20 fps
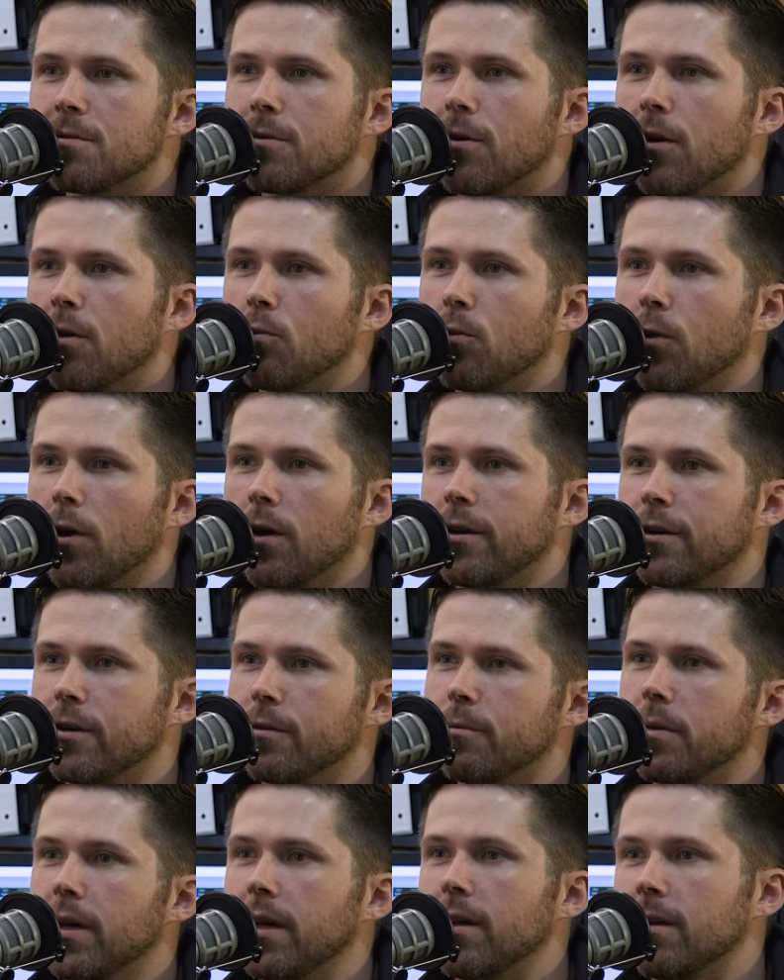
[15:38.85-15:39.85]
from where
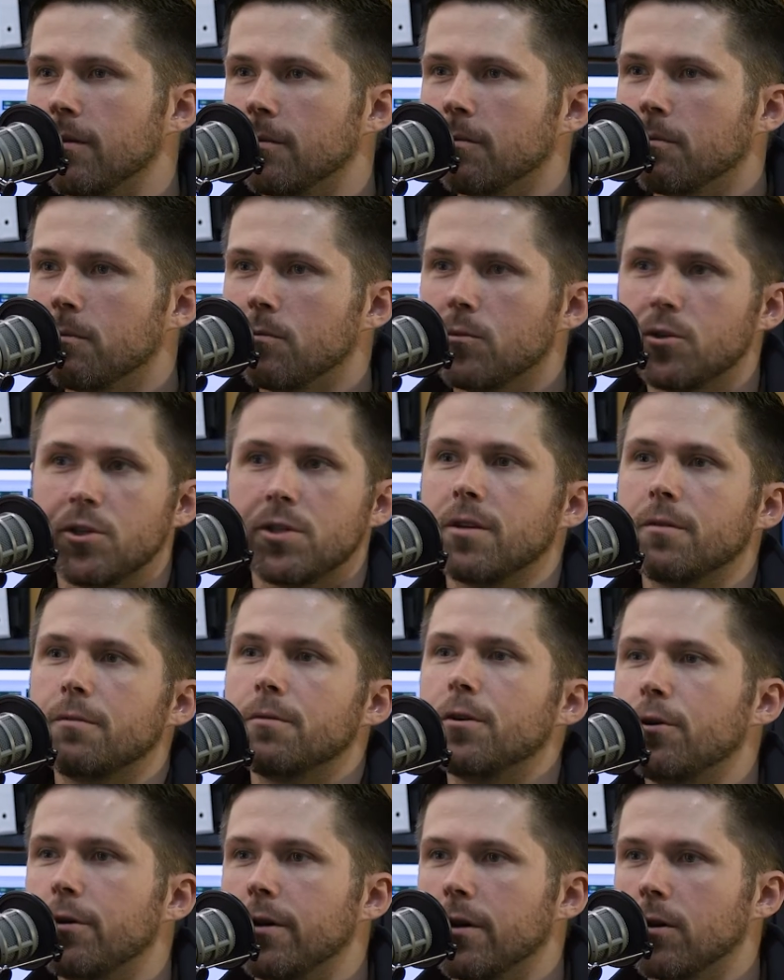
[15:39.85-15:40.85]
you'd been just a
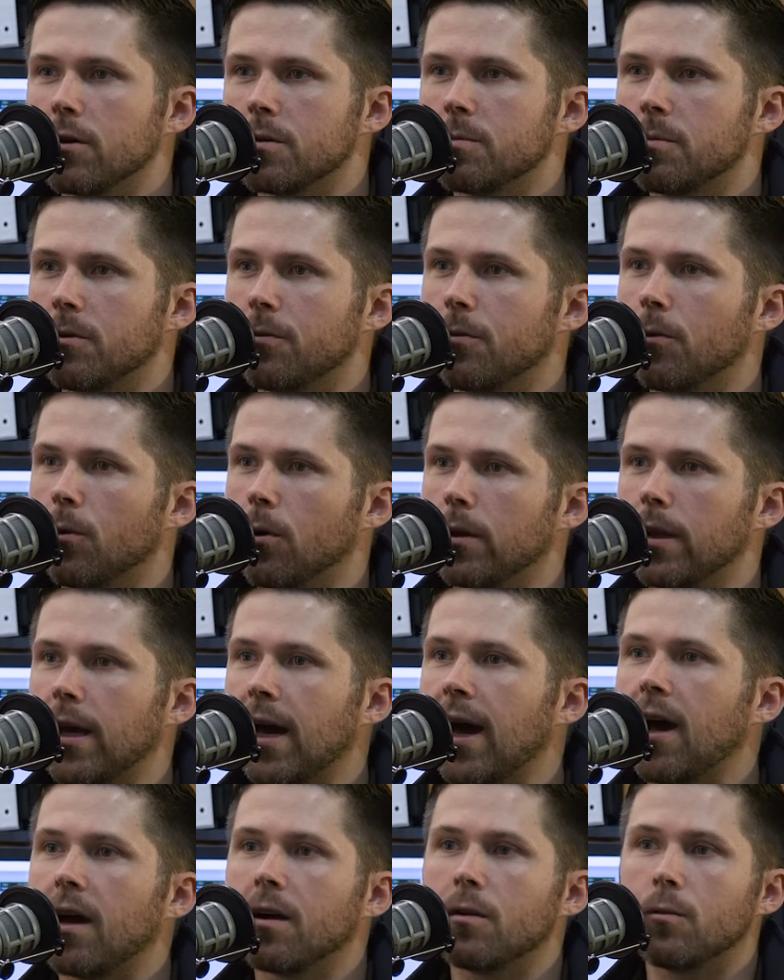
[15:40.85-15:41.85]
few years before
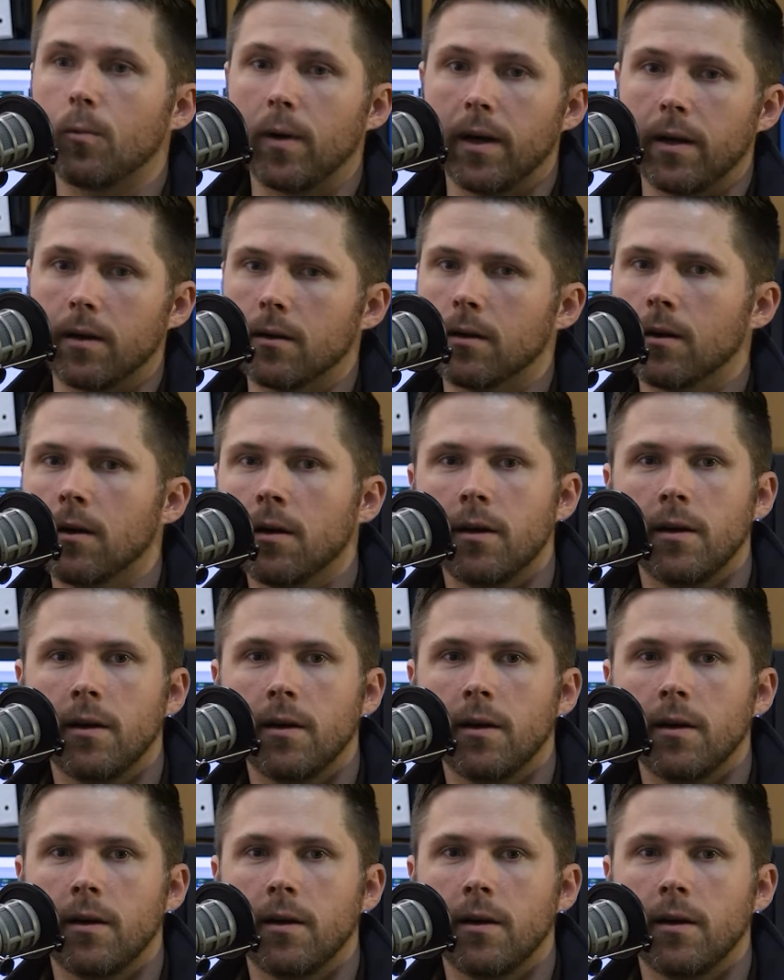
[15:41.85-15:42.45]
that, when